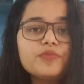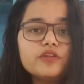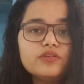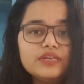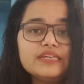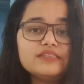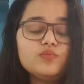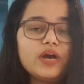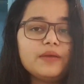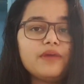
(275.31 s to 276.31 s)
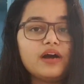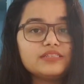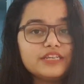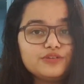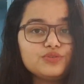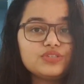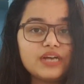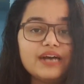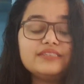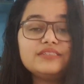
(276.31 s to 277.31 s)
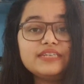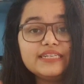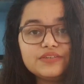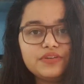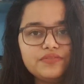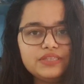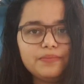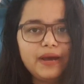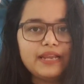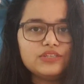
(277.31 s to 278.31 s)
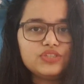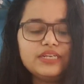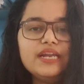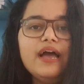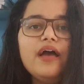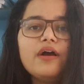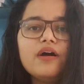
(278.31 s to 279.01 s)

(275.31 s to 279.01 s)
Now, the reason why I'm asking you to start straight away with the balance sheet,